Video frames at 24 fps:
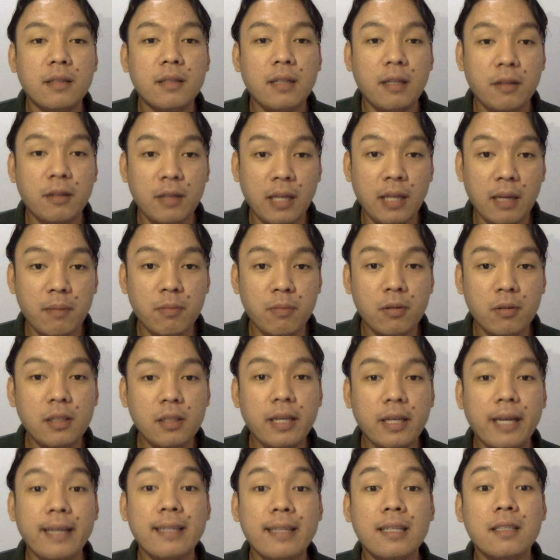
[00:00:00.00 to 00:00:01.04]
table
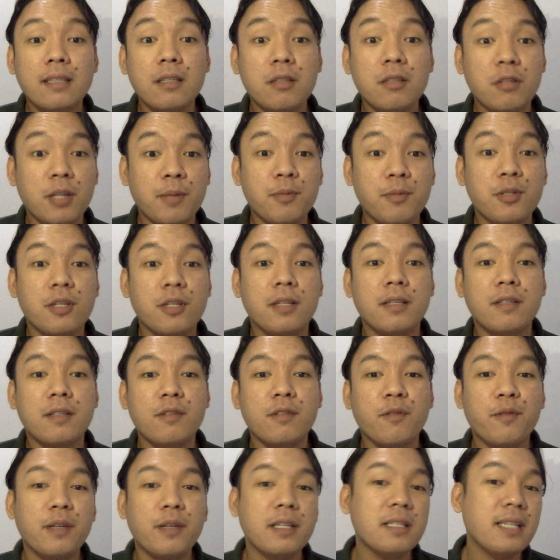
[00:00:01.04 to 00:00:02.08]
and the description. So
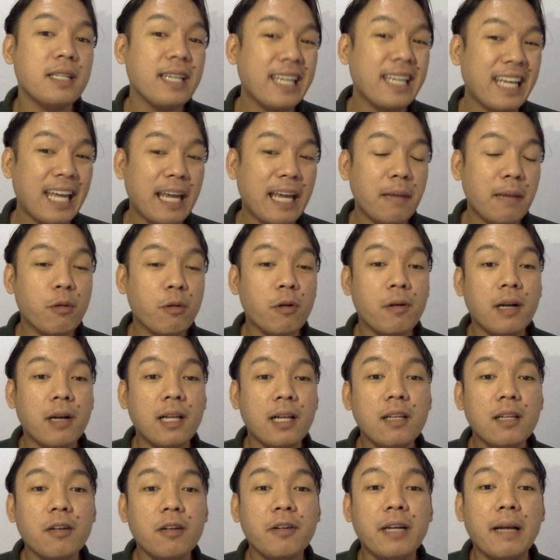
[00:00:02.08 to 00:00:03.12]
for you say
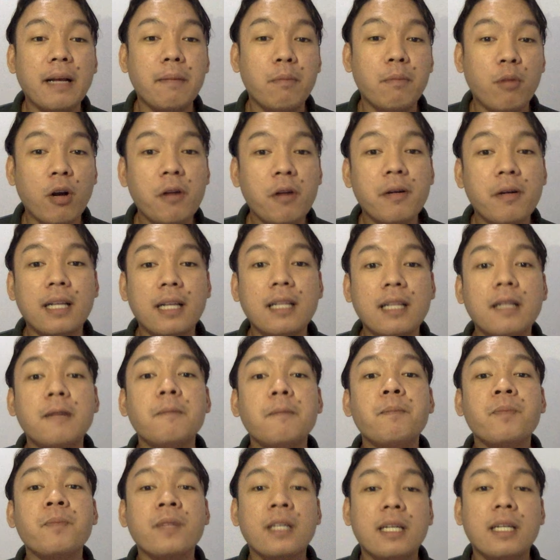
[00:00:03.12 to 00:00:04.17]
aboral or aboral,
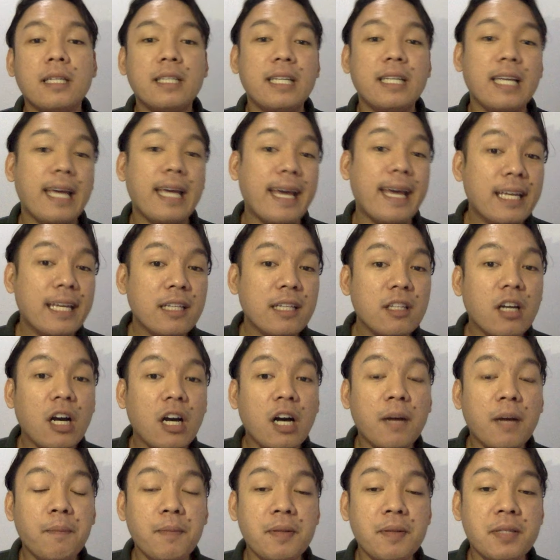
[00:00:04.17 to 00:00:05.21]
the end
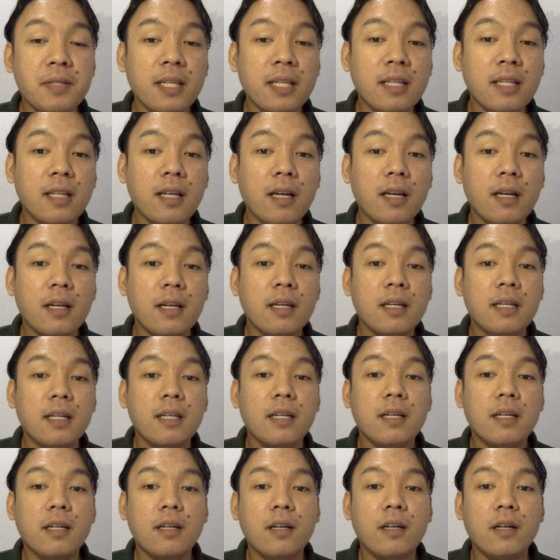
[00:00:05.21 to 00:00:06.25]
opposite
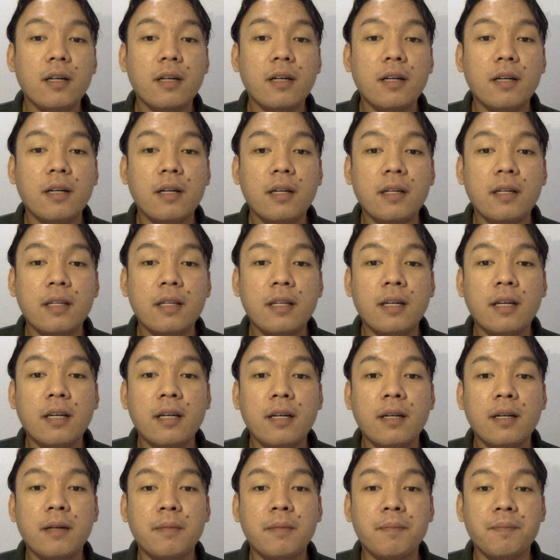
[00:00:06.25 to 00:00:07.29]

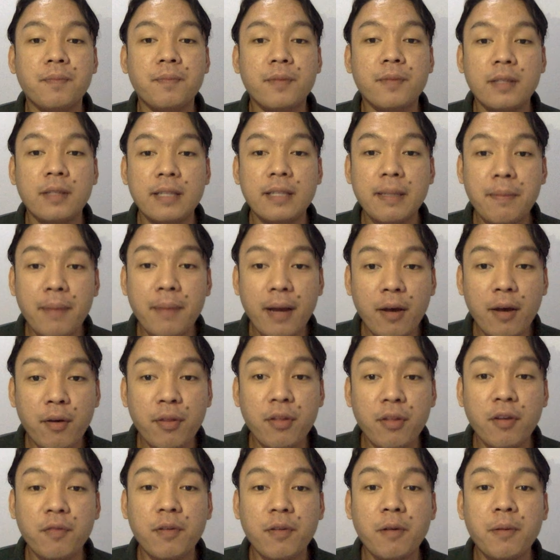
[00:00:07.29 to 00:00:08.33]
the mouth
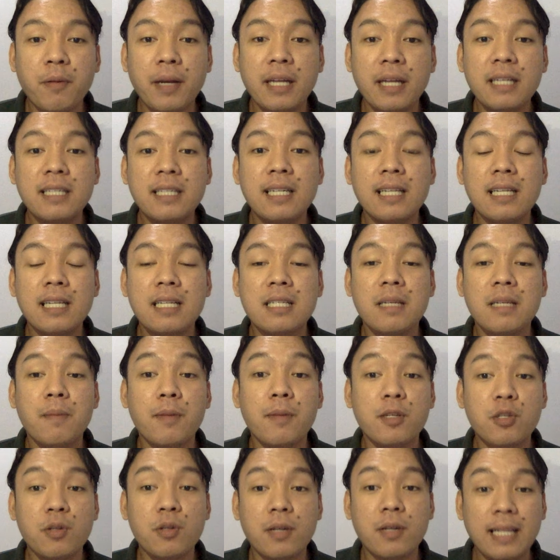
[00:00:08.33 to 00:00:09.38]
of a radially
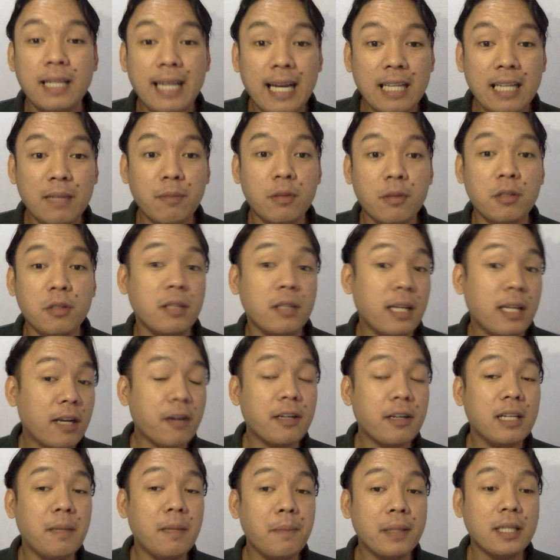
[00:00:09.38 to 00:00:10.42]
symmetrical animal. So they are
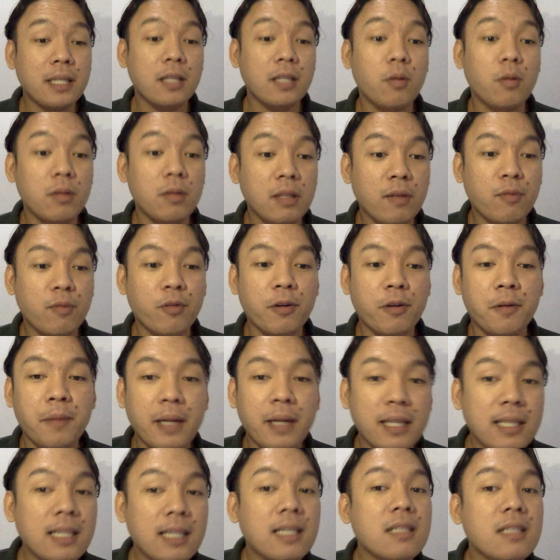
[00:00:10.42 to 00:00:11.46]
limited only for a
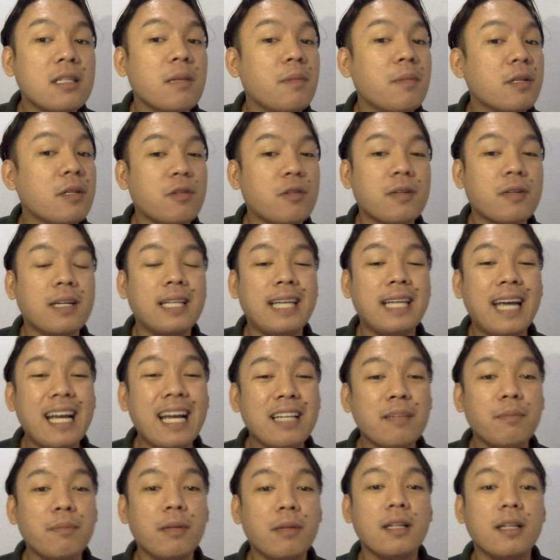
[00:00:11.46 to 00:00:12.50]
radially symmetrical
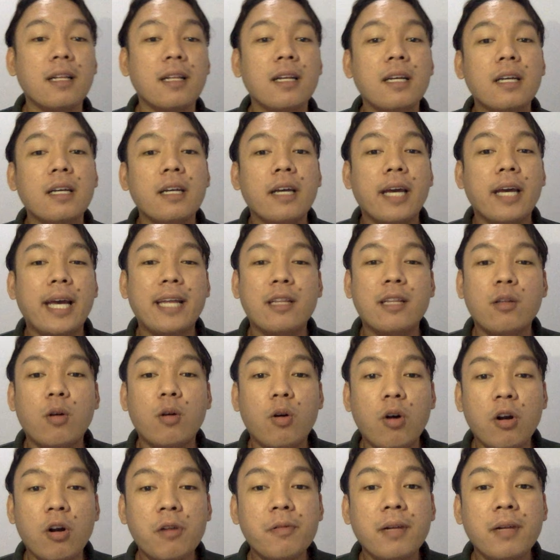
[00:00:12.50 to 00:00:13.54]
animal. And
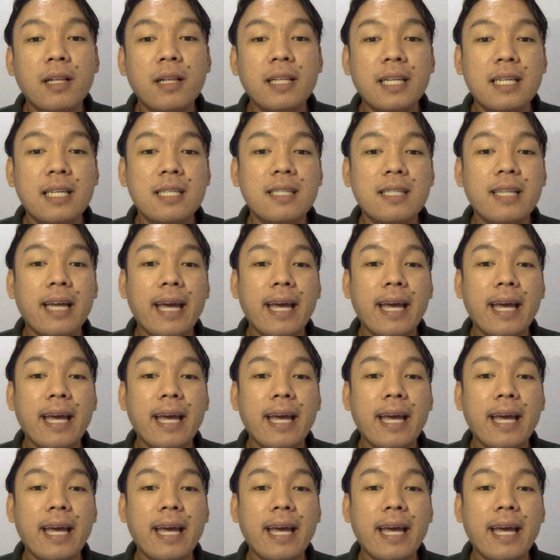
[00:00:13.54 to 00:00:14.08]
oral is the